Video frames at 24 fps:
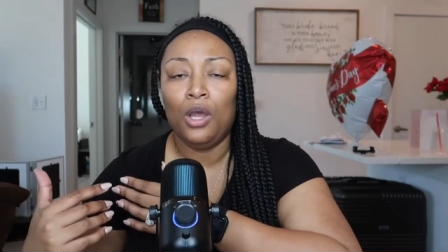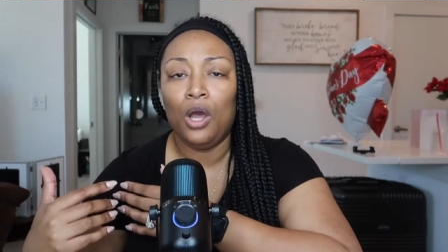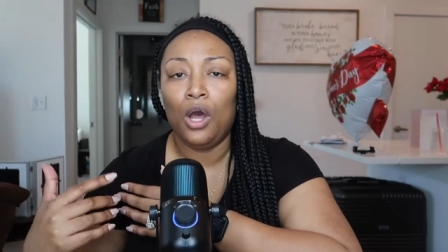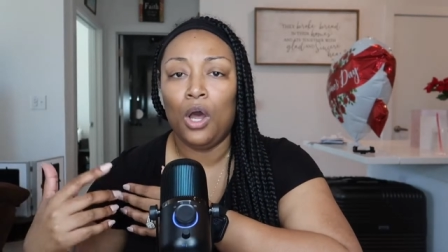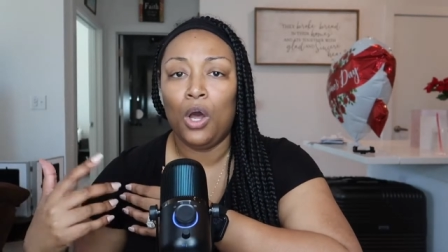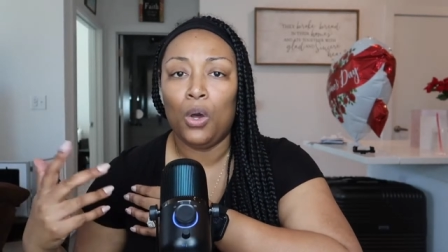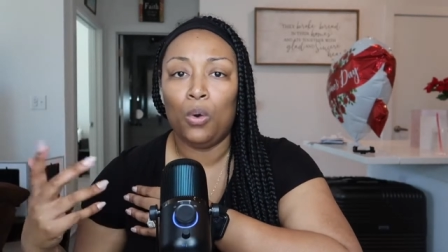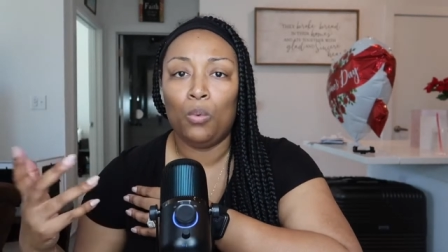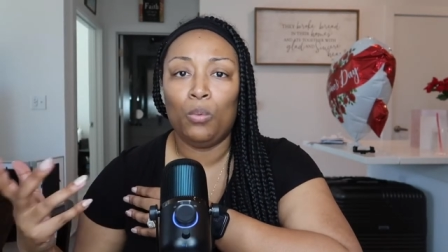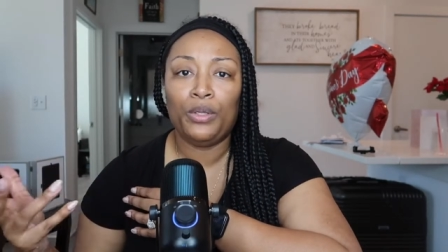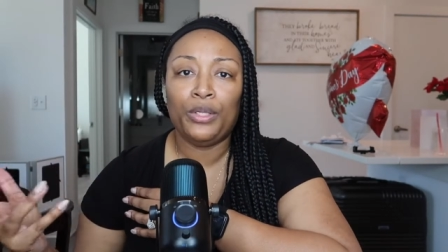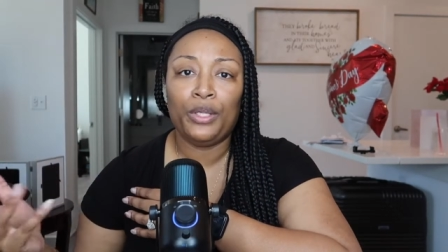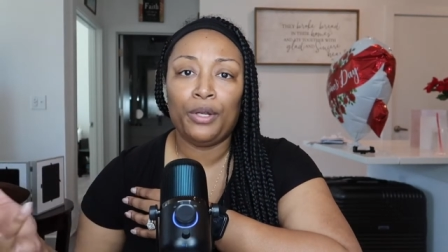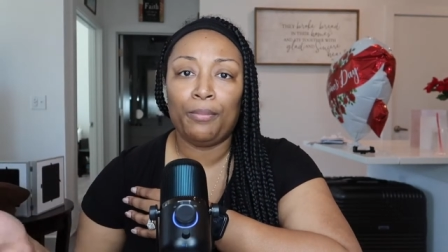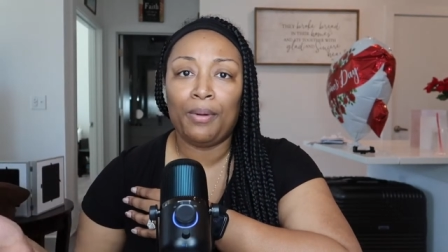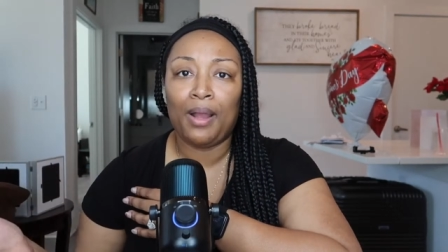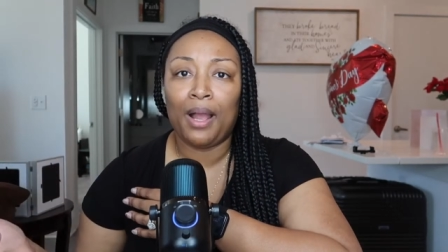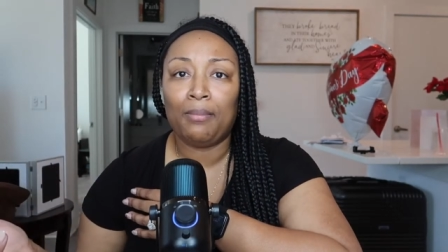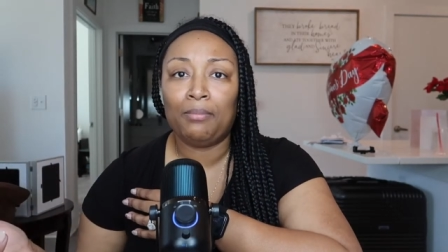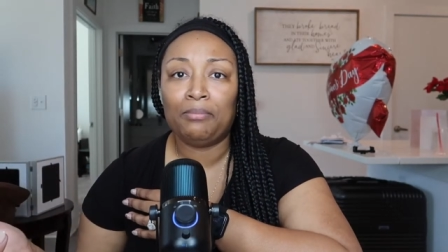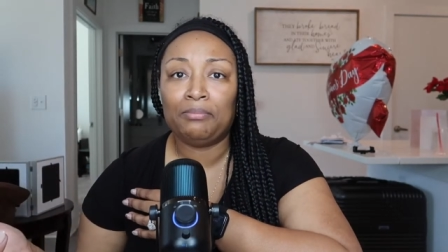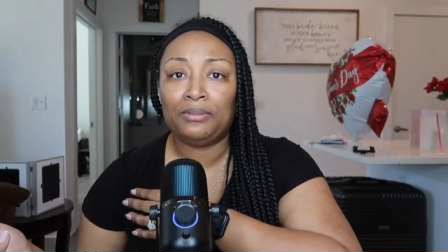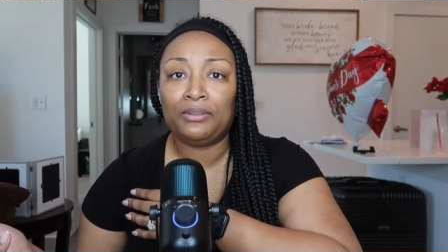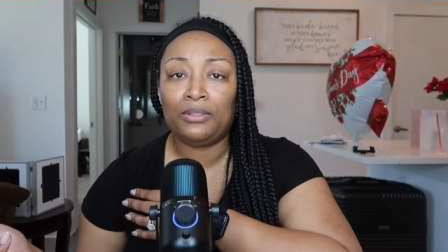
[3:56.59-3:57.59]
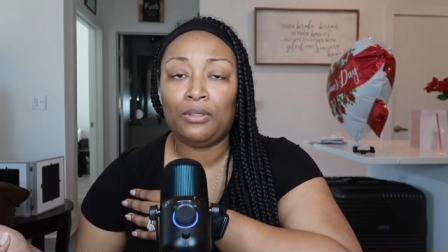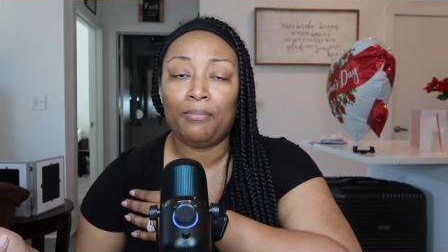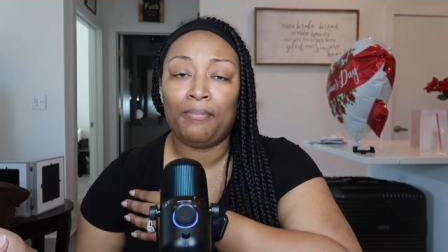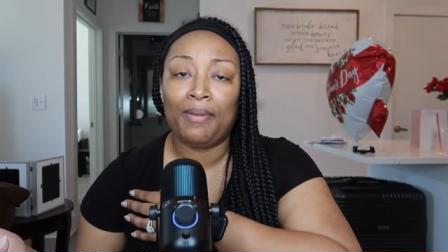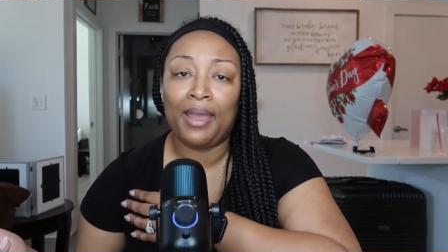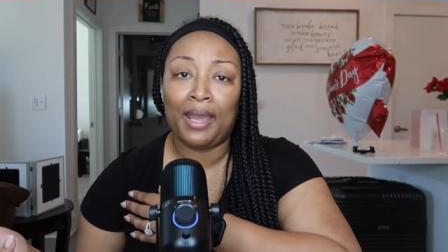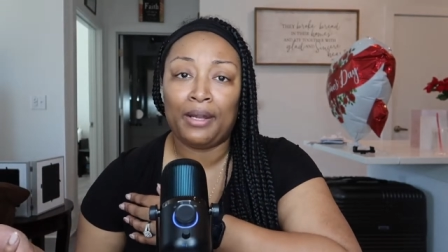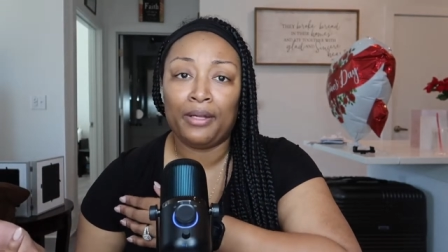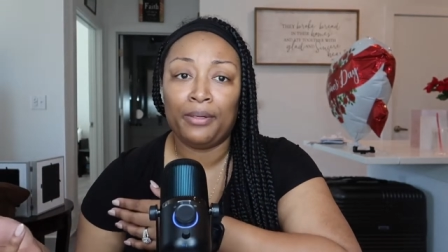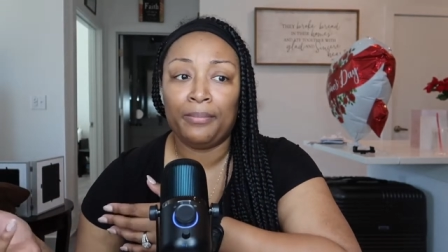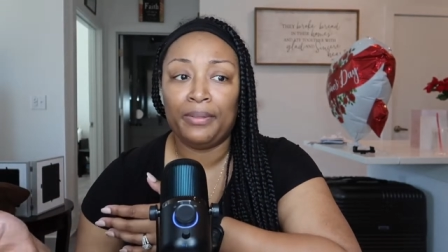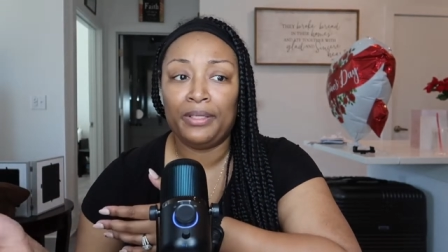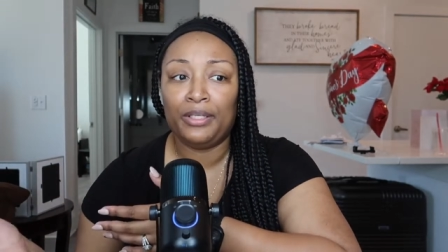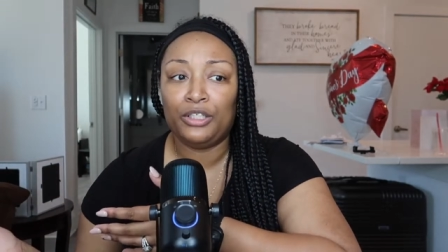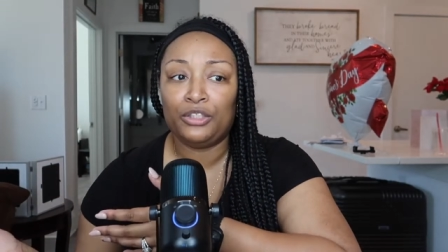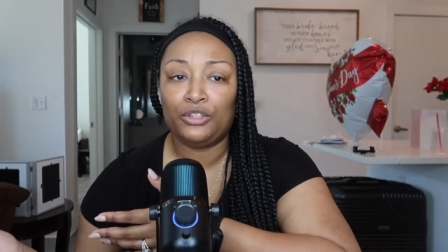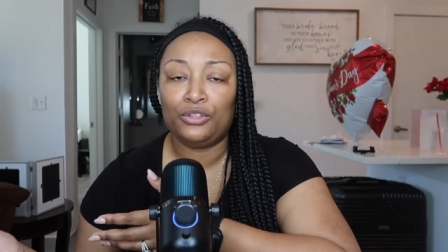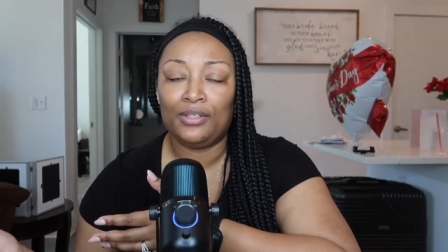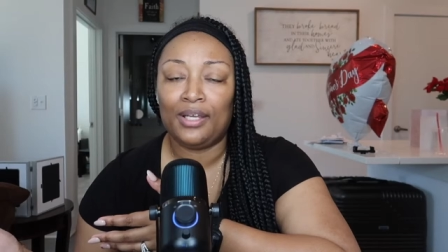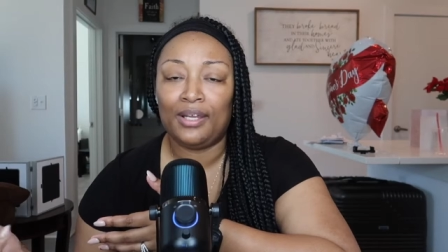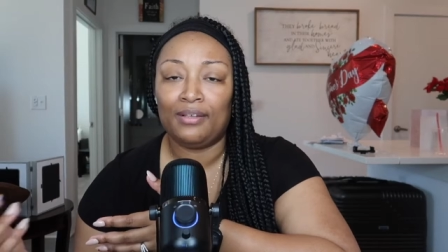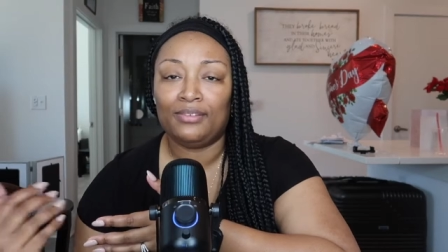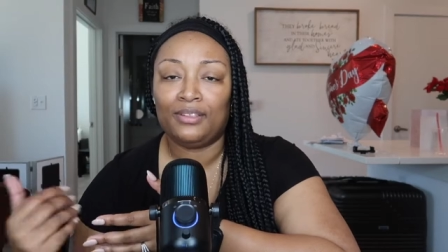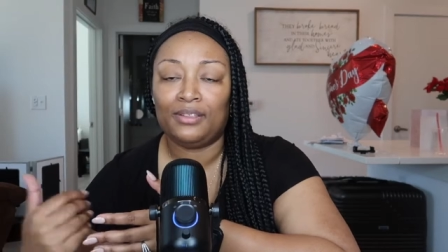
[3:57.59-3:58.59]
oh well your problems don't matter because
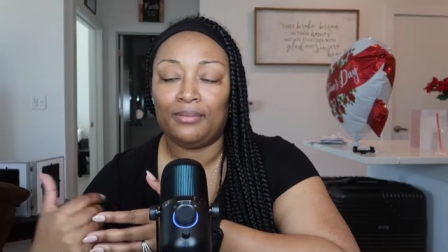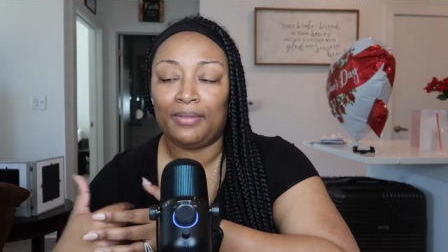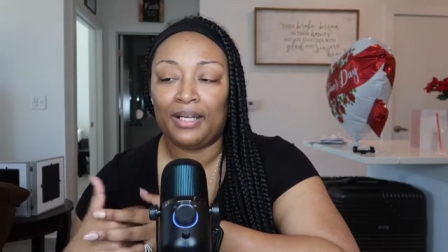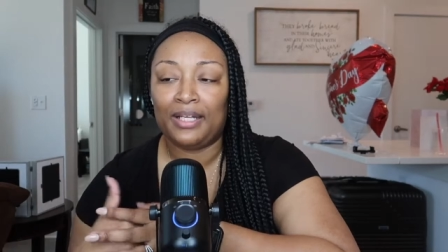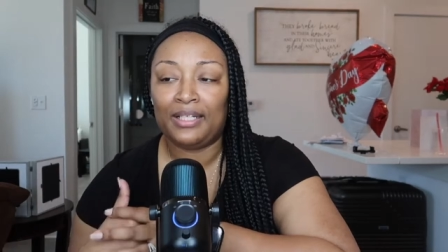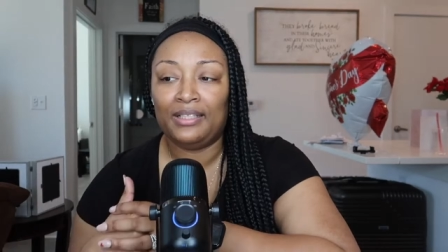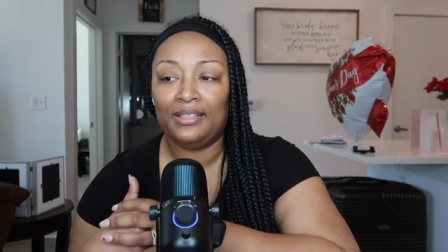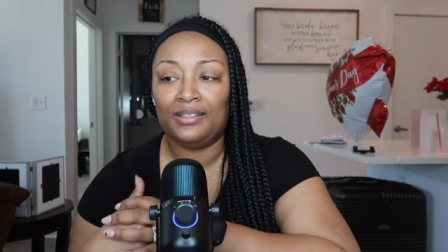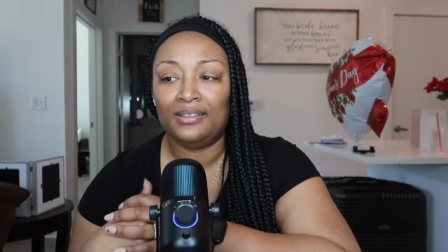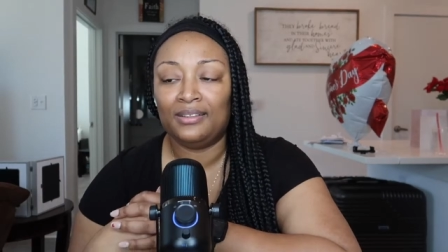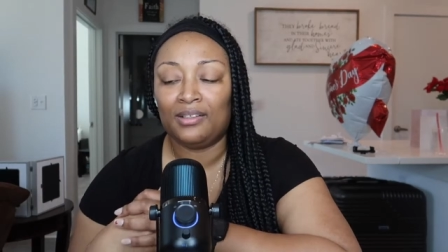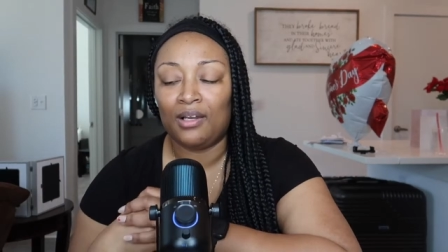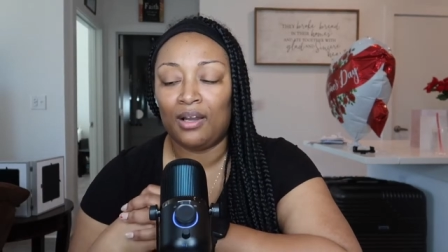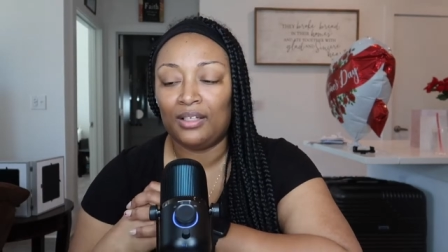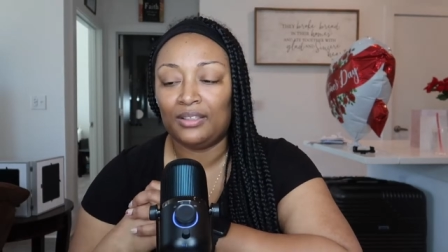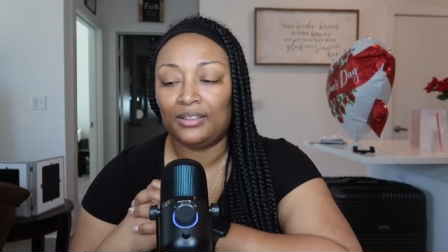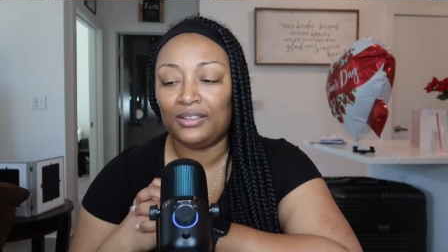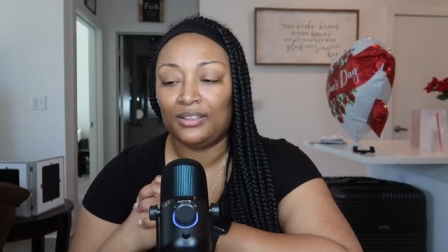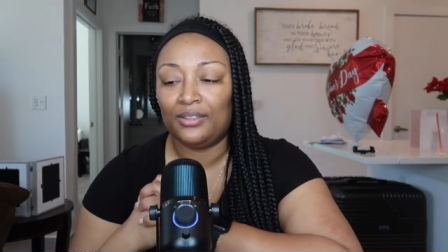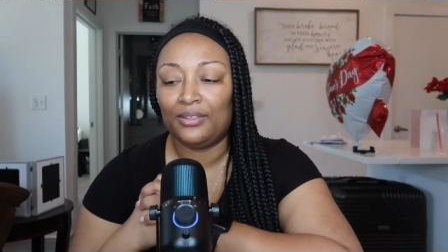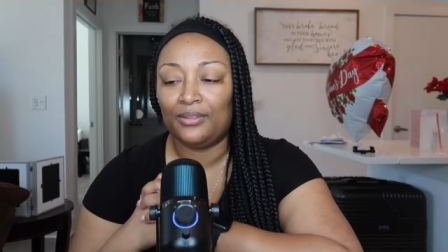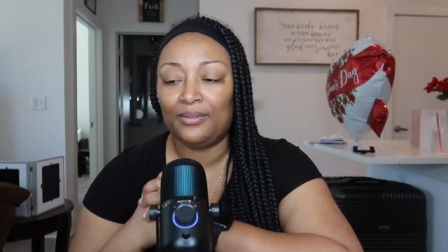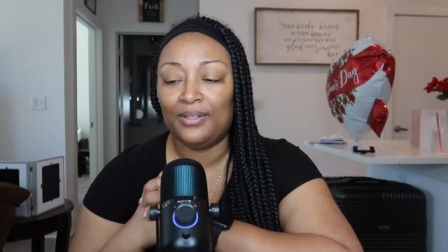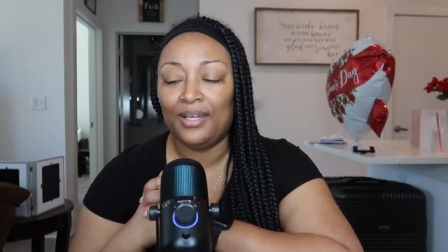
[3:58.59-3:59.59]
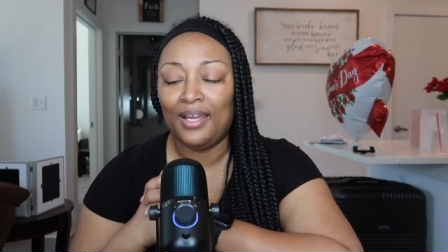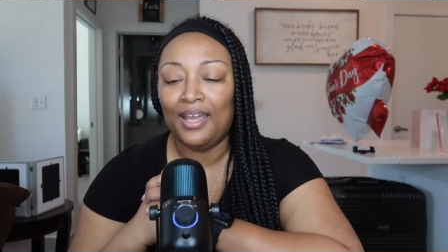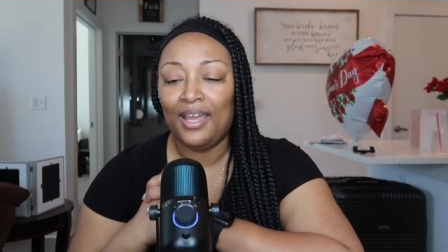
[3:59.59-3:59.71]
you have somebody to talk to